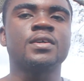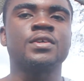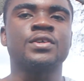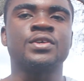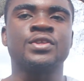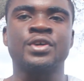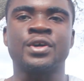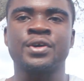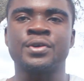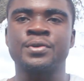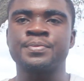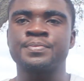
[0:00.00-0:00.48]

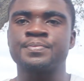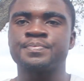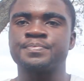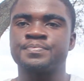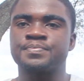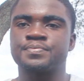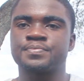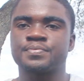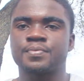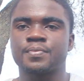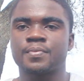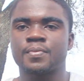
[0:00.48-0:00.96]
You know,
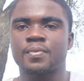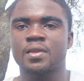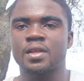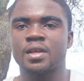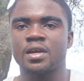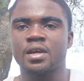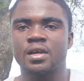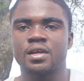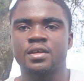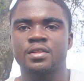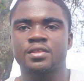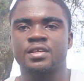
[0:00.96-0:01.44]

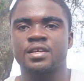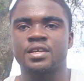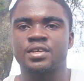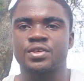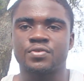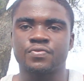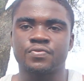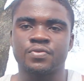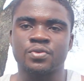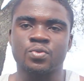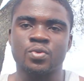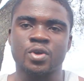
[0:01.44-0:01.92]

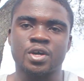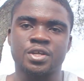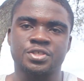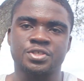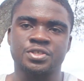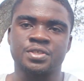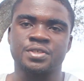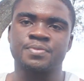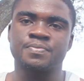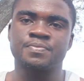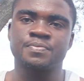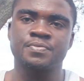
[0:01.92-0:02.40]
thank you for
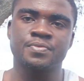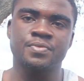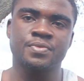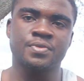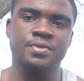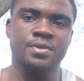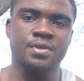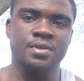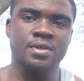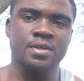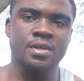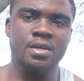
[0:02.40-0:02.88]
watching.
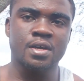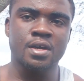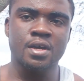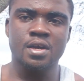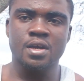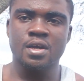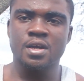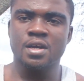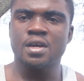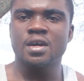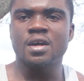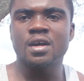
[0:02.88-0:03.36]

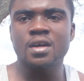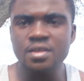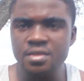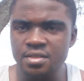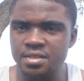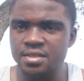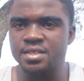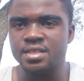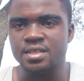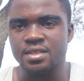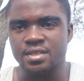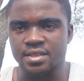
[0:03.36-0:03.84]

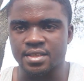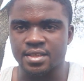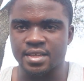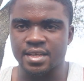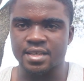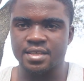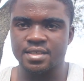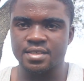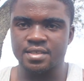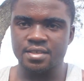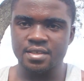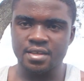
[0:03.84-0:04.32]
Until
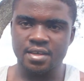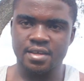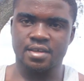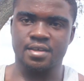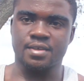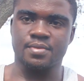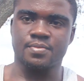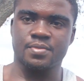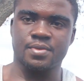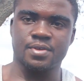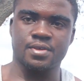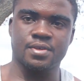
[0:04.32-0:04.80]
next
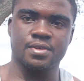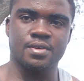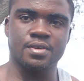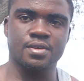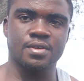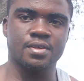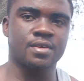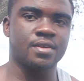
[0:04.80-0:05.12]
time.